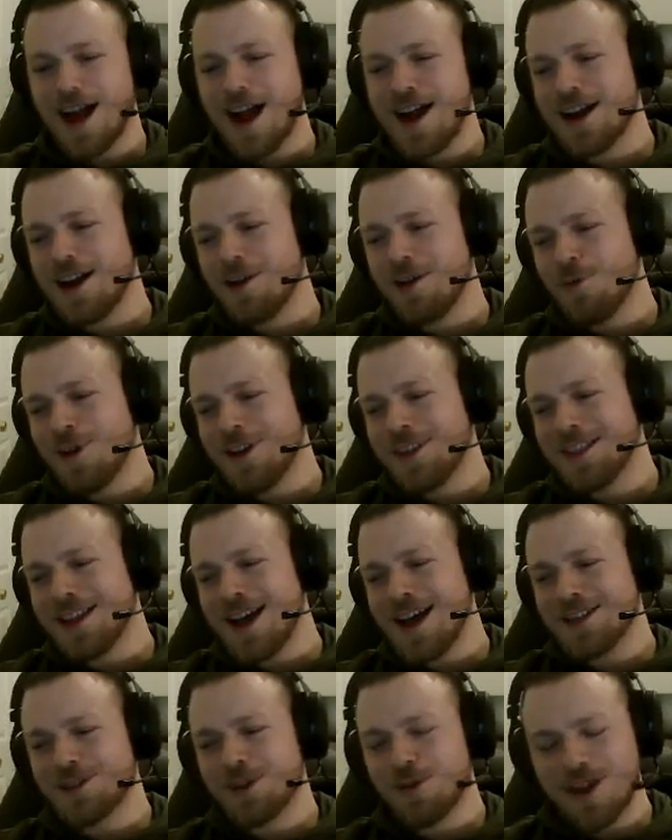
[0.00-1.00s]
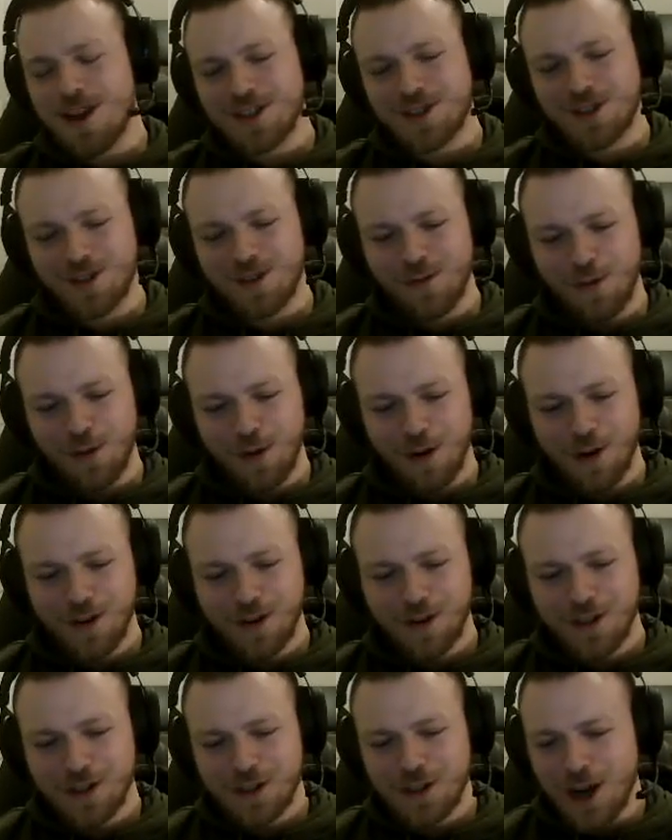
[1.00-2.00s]
I got one last question for
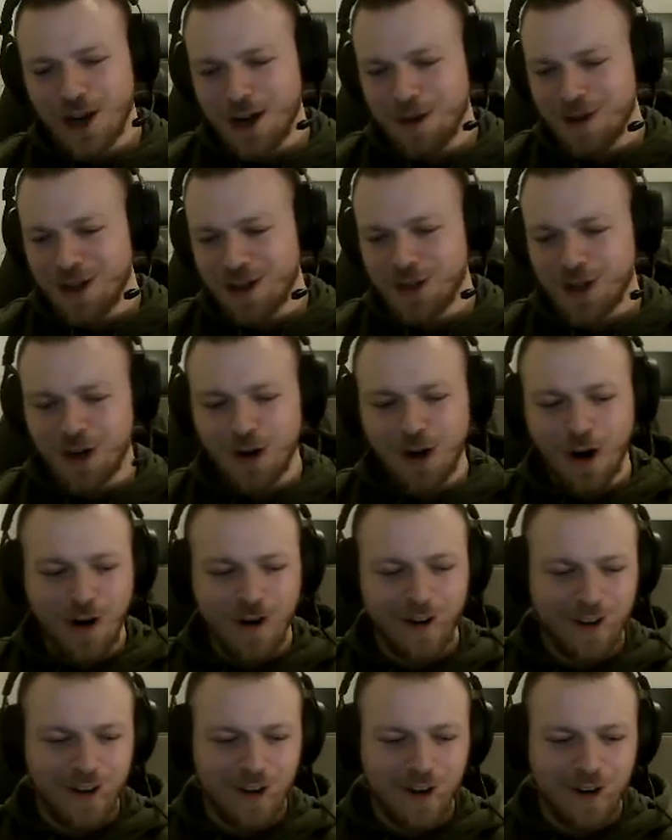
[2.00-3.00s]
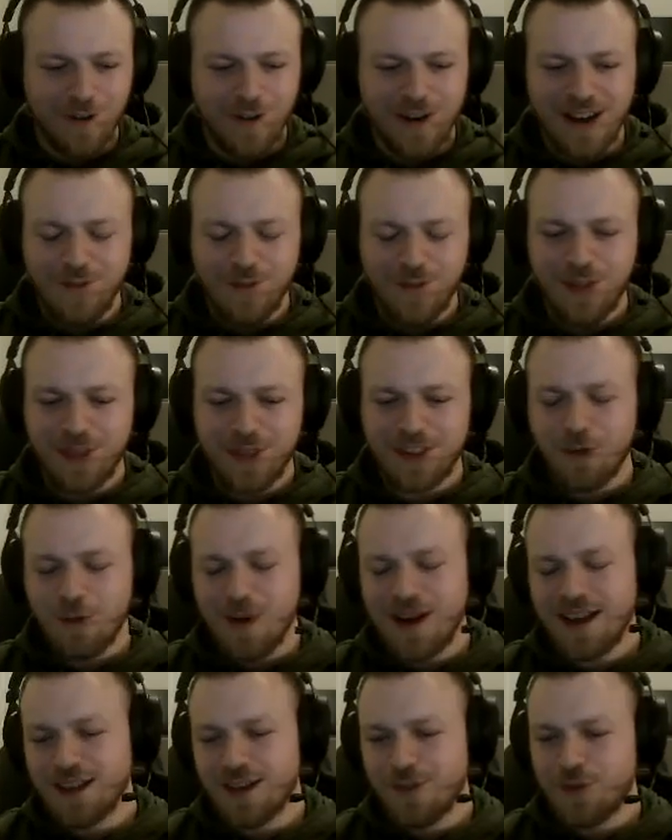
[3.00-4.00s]
you. You talk about the cardio and everything. The
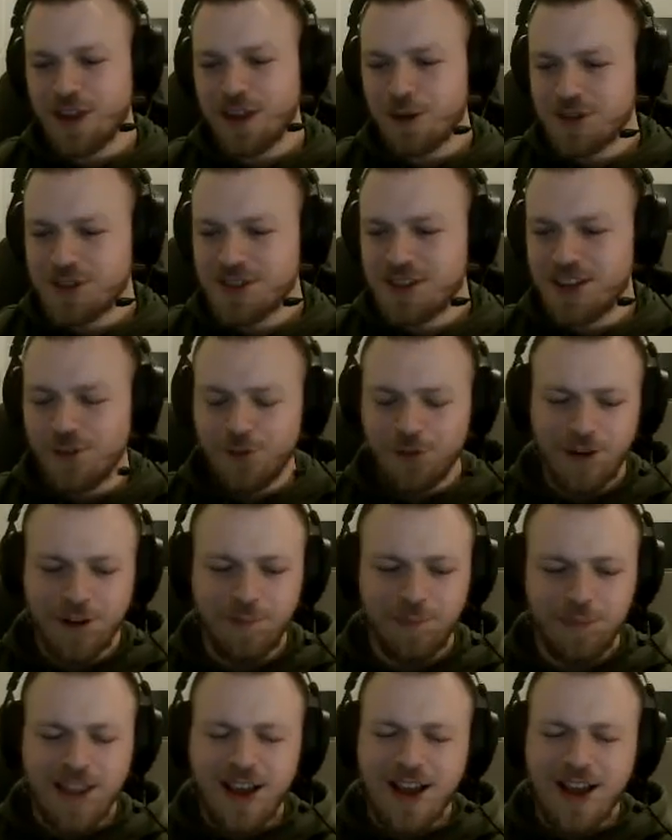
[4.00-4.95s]
weightlifting was different.